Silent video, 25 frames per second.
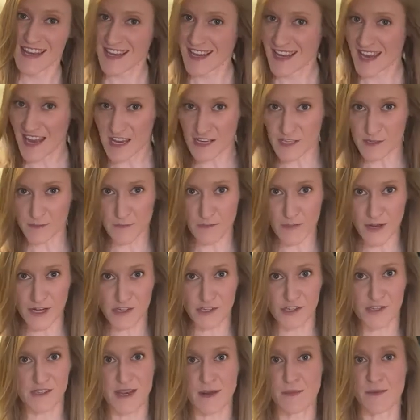as much
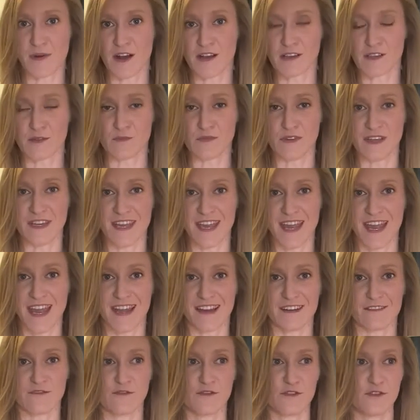as I possibly
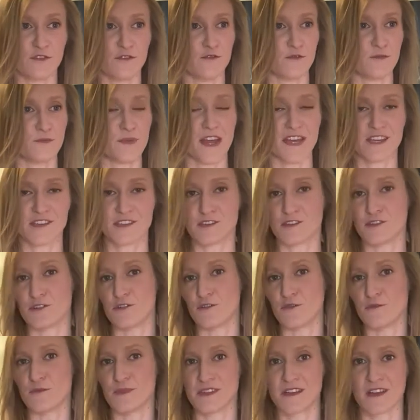can. Toothpaste
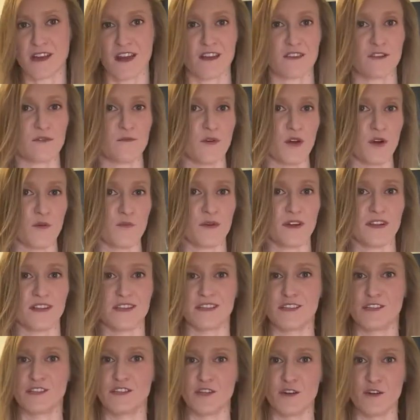tubes, cut them
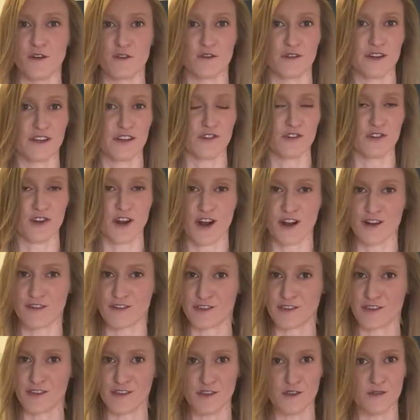open, deodorant
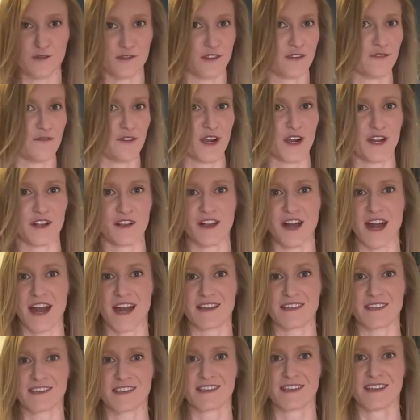jars, use the very
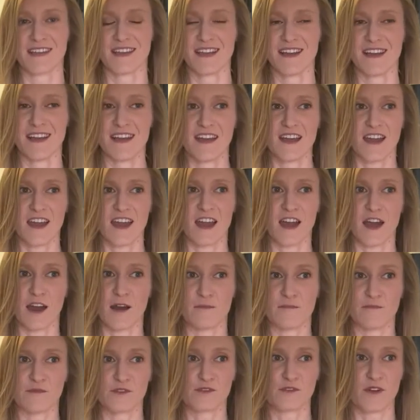last,
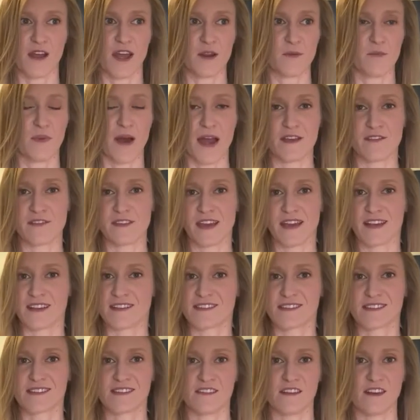try to buy
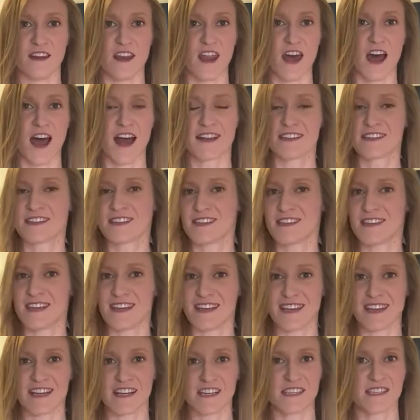things not
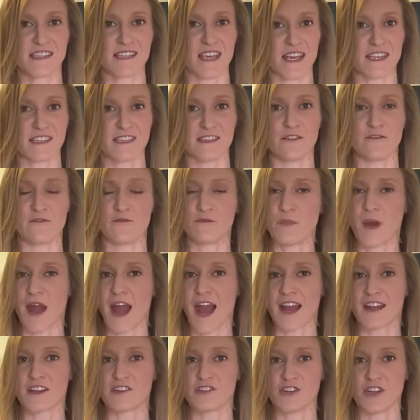in excessive
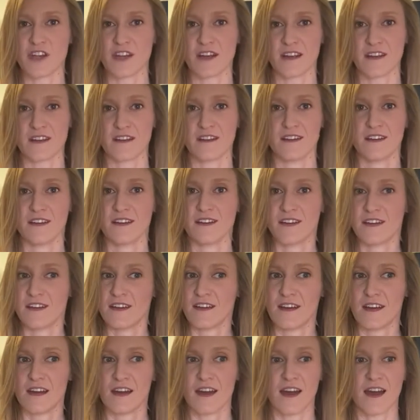packaging.
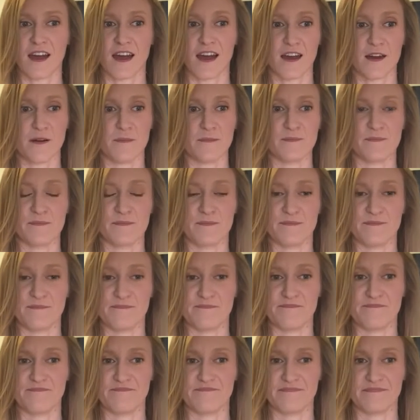
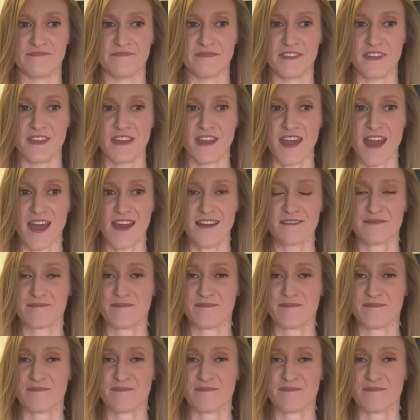Yeah,